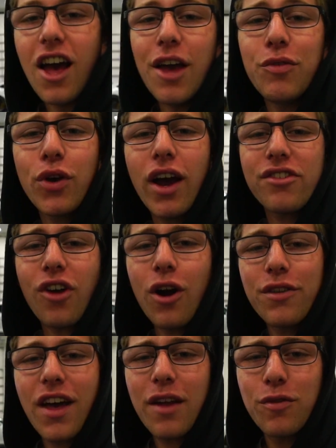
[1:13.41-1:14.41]
if you guys
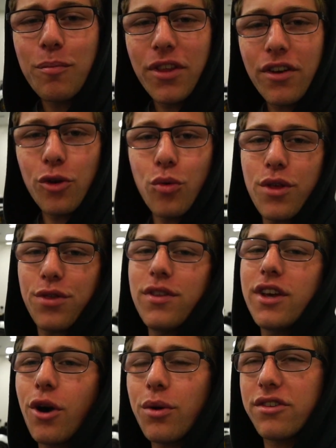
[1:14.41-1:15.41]
aren't that familiar with
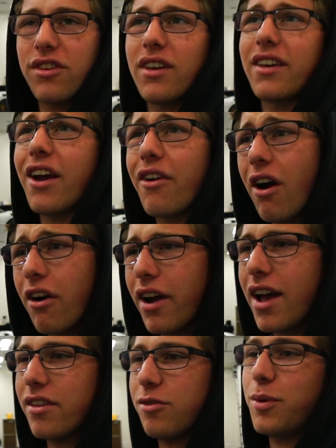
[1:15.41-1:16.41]
the Koenigsegg Agera
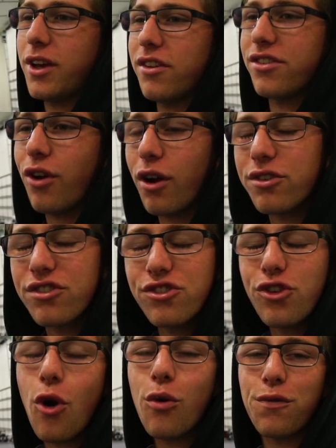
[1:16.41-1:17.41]
RS, because there are
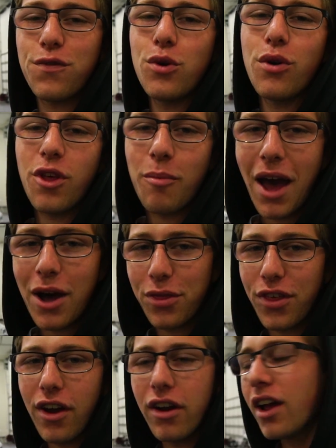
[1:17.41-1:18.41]
so few of them out
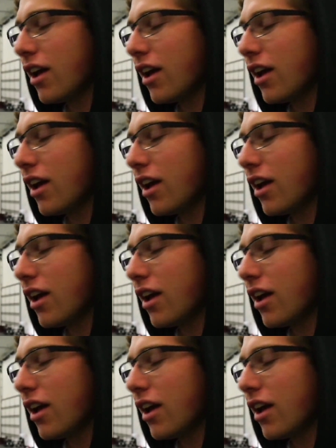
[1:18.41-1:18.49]
there,